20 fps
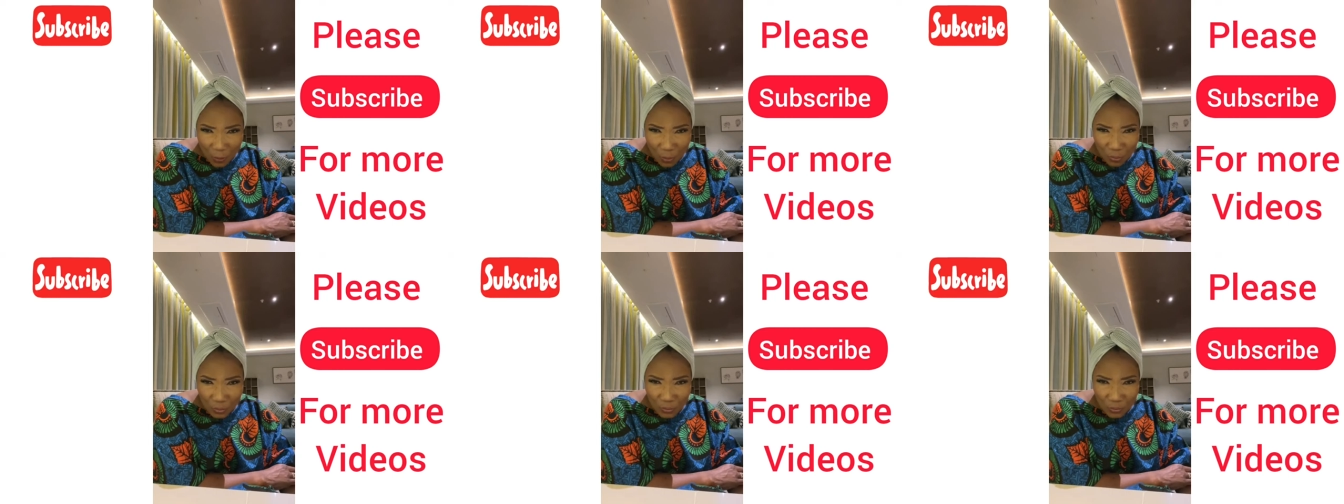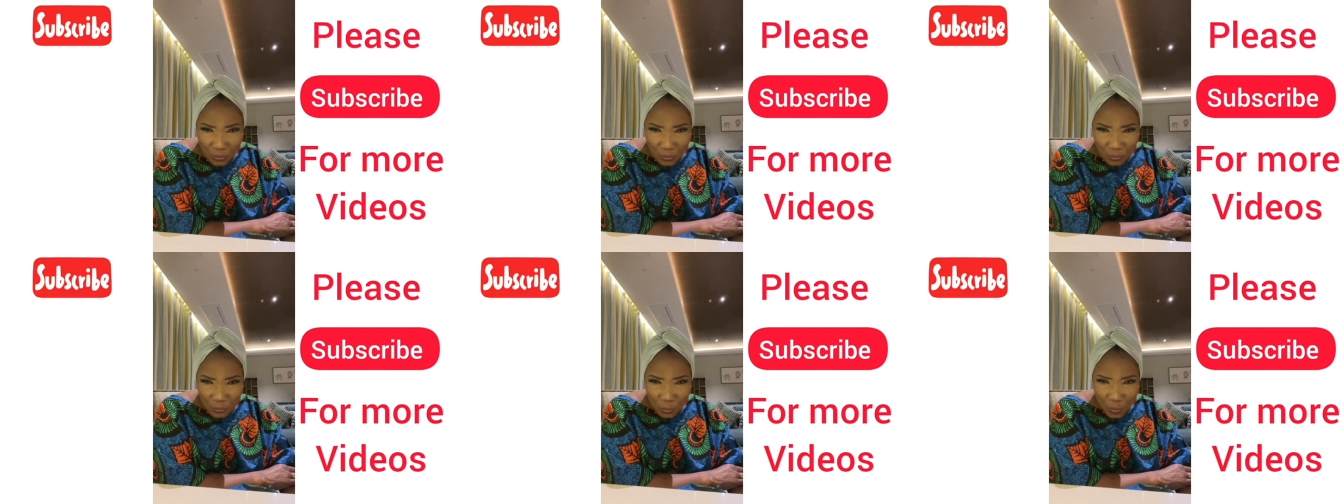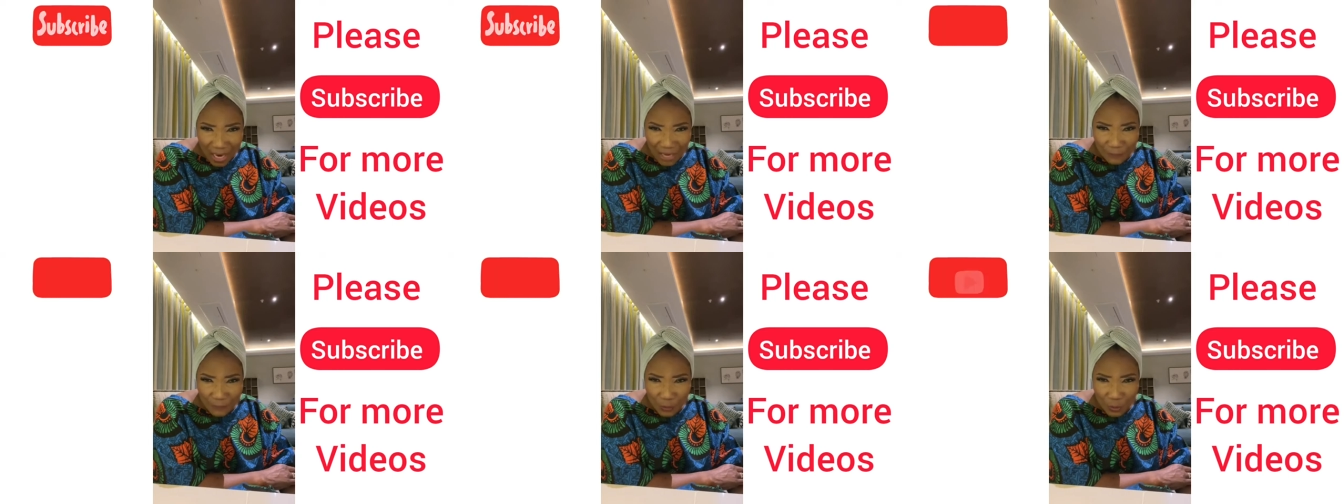own
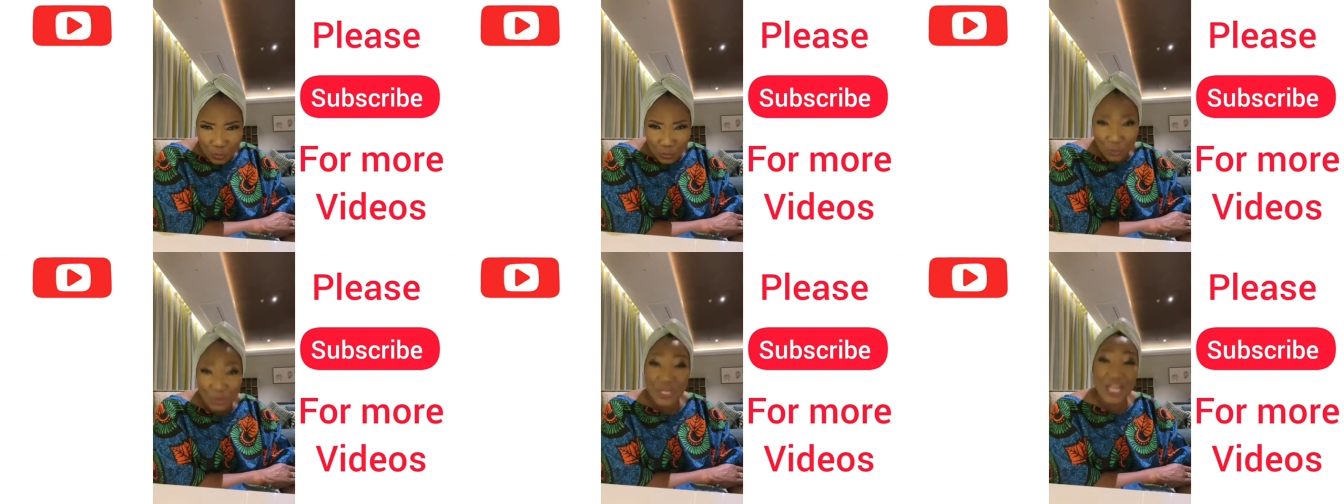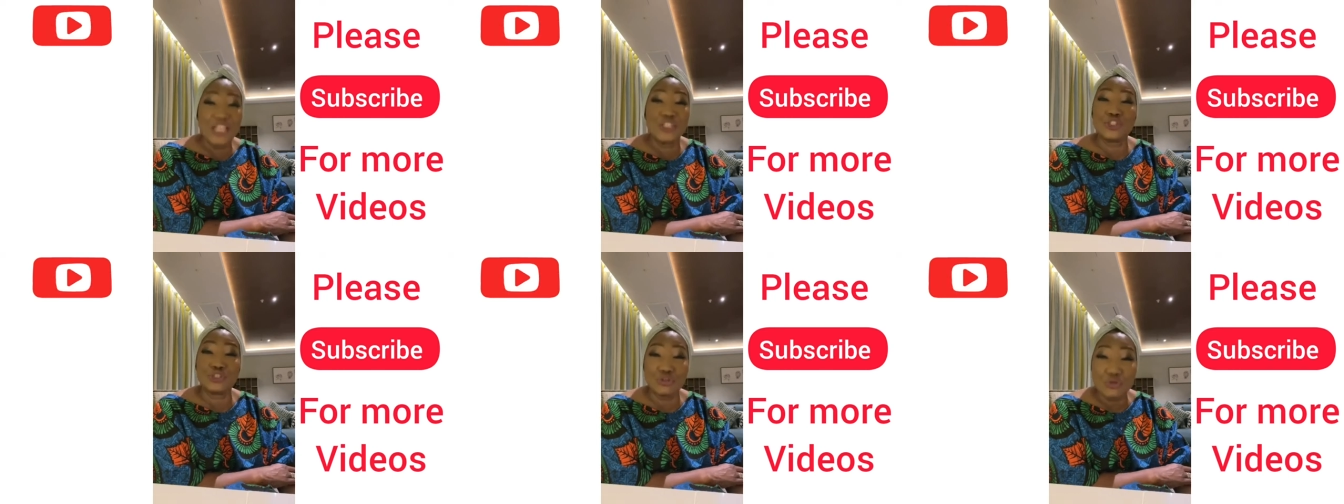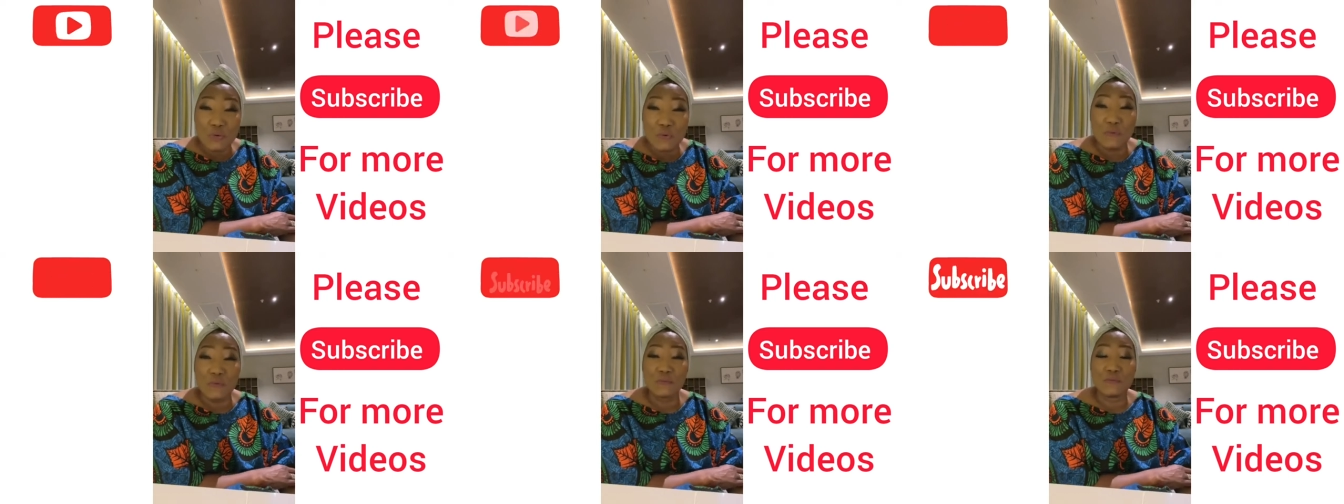wives too. It's
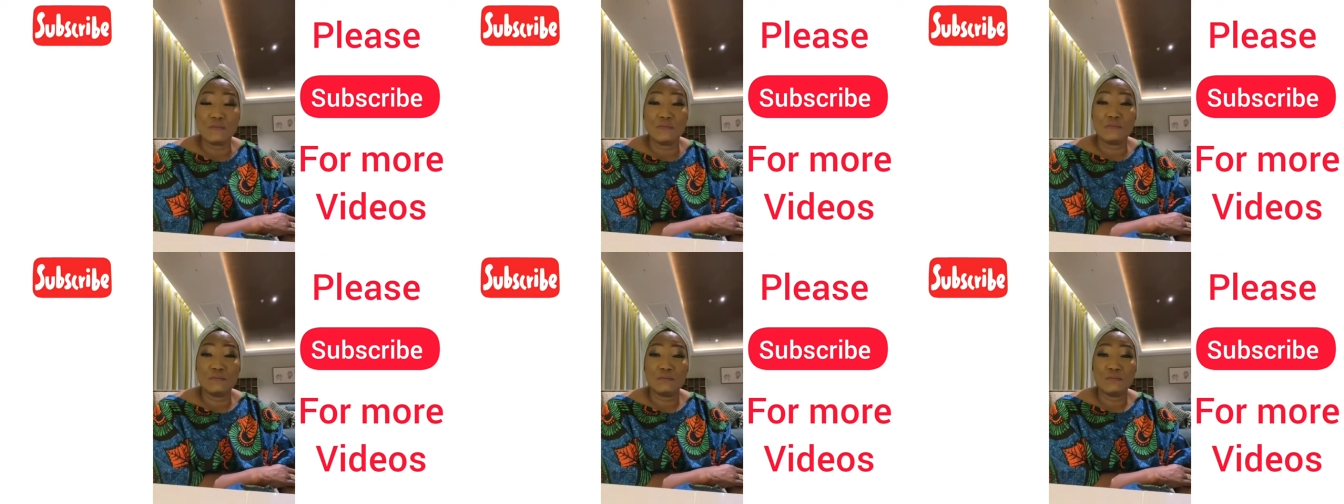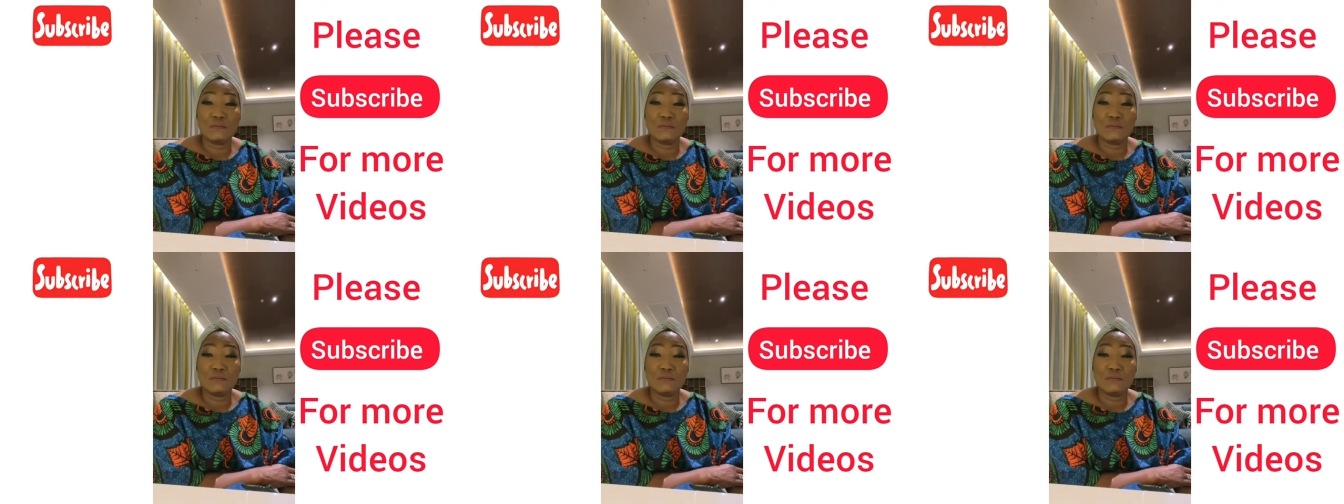true.